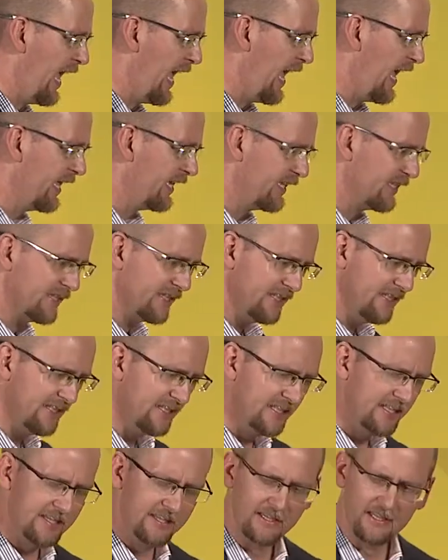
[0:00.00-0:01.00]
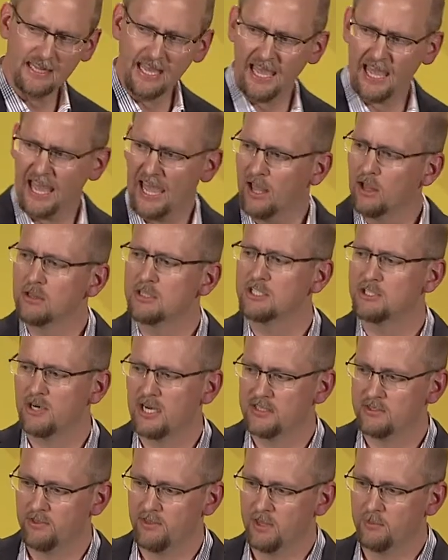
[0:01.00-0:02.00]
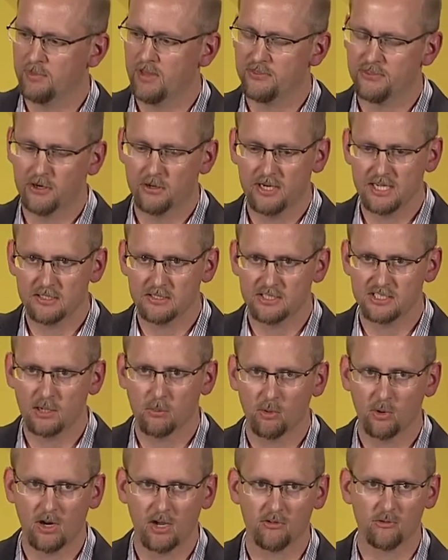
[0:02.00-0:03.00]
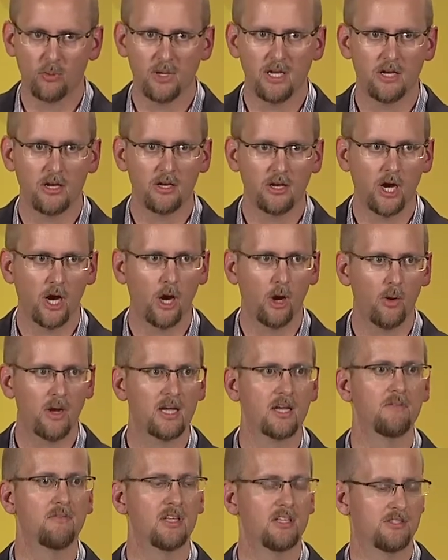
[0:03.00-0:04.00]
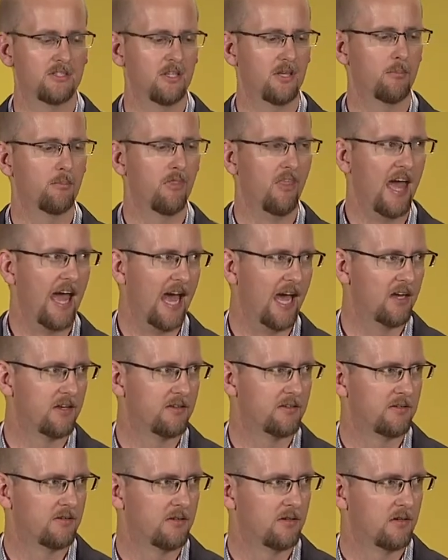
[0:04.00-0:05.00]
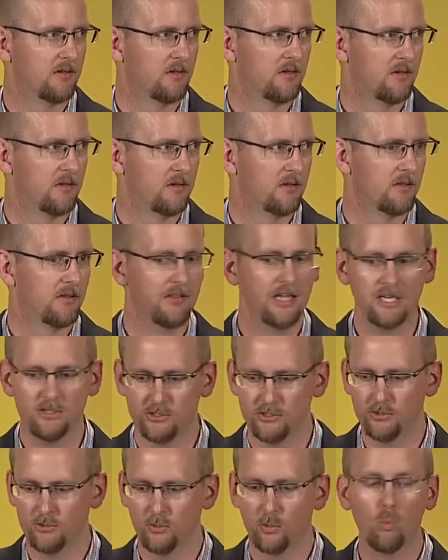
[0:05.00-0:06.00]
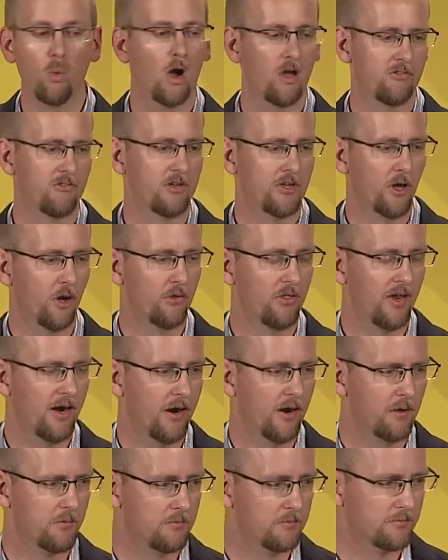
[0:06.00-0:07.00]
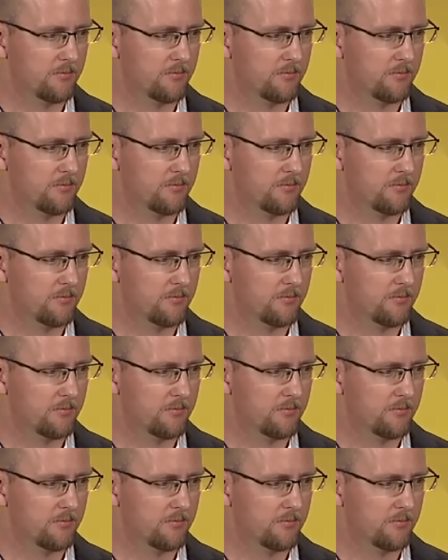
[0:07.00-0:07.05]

and illustrate to them that there is somewhere else we can go and convince them that they do want to go there?